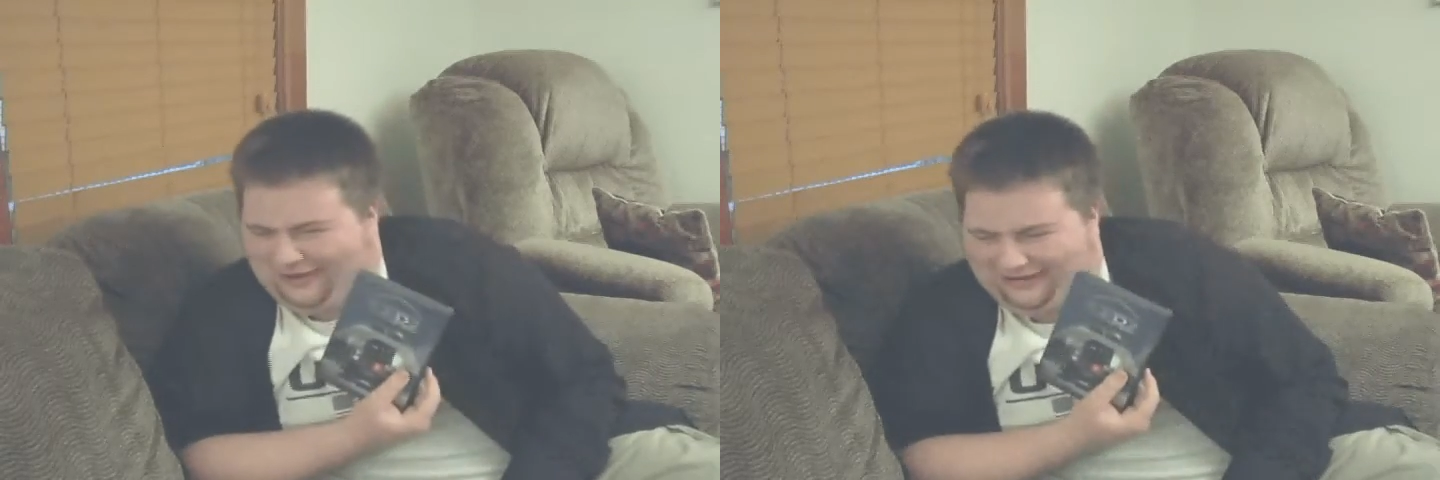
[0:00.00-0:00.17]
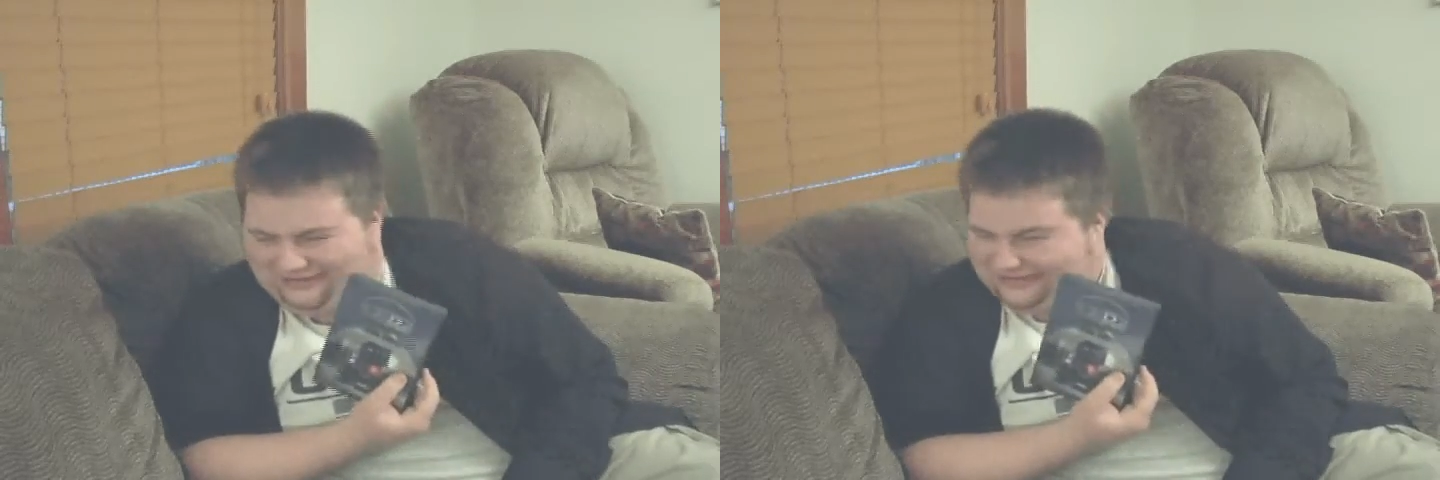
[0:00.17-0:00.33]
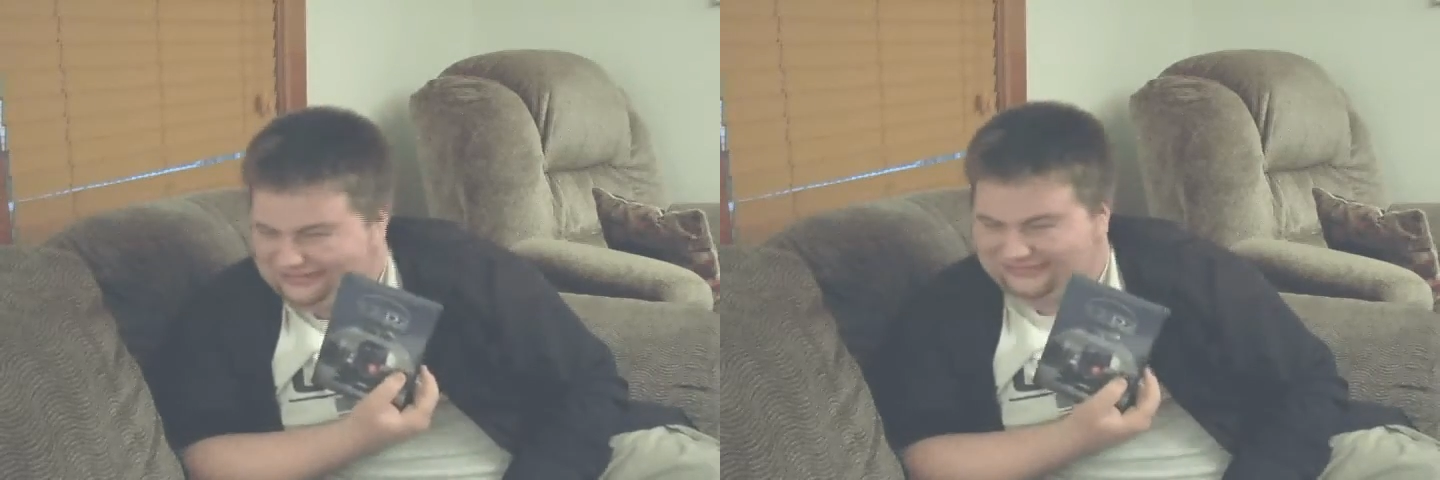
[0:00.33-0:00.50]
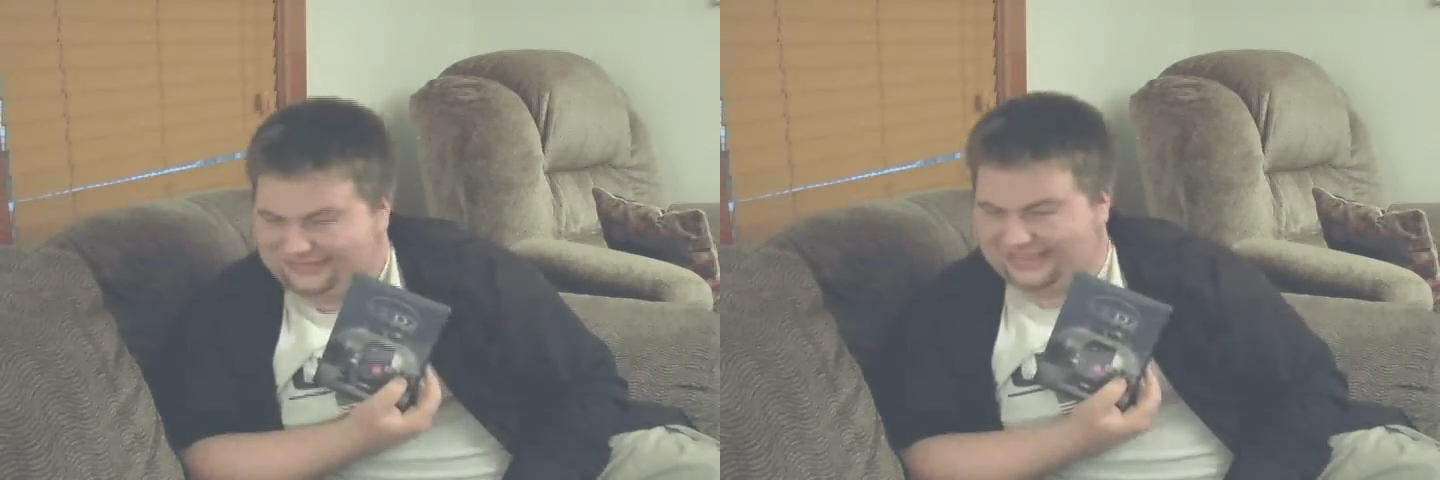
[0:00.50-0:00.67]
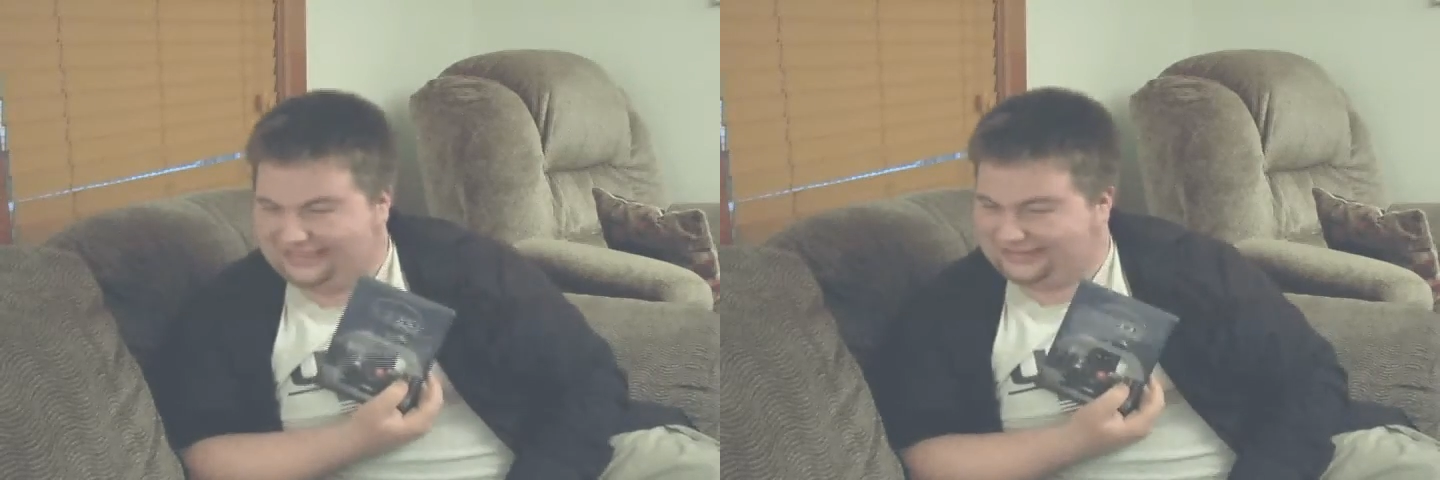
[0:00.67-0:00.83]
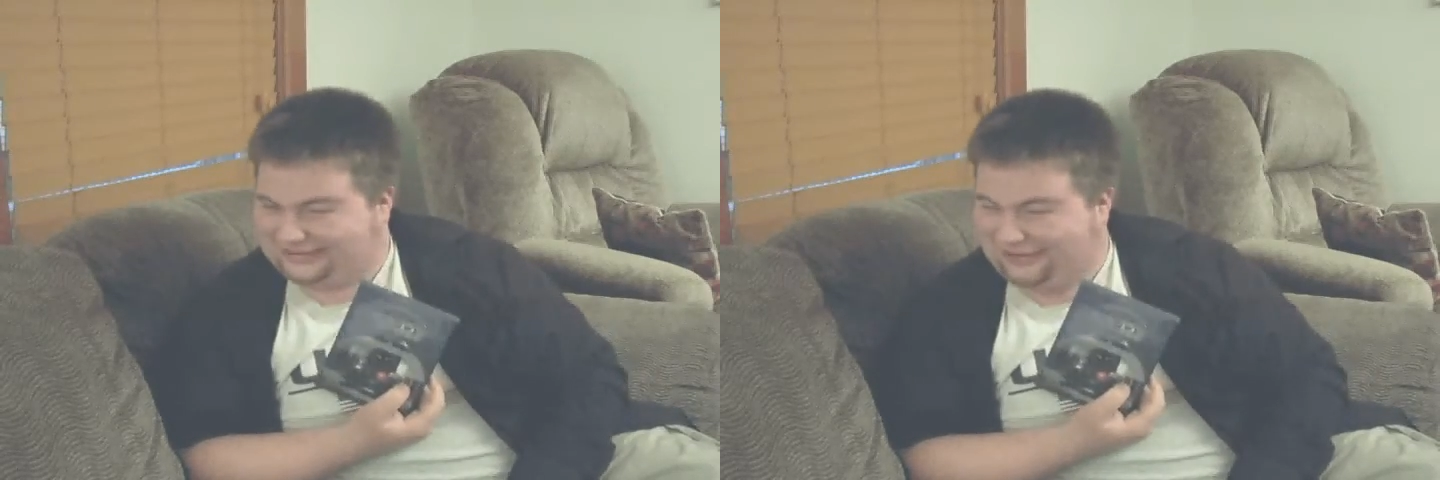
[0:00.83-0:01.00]

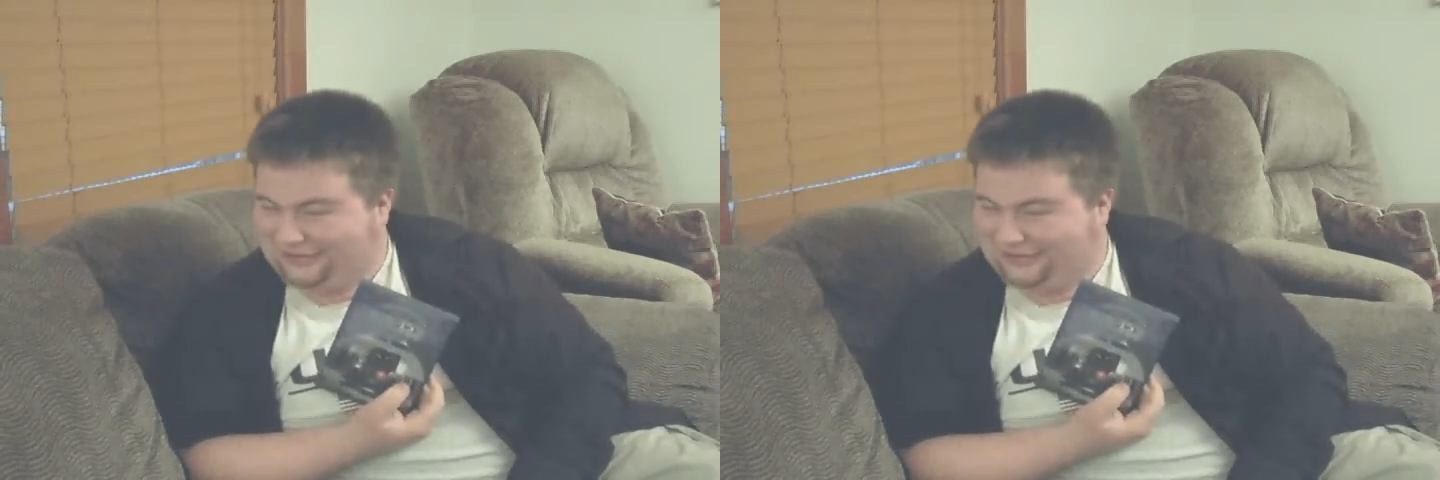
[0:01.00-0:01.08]
R2-D2?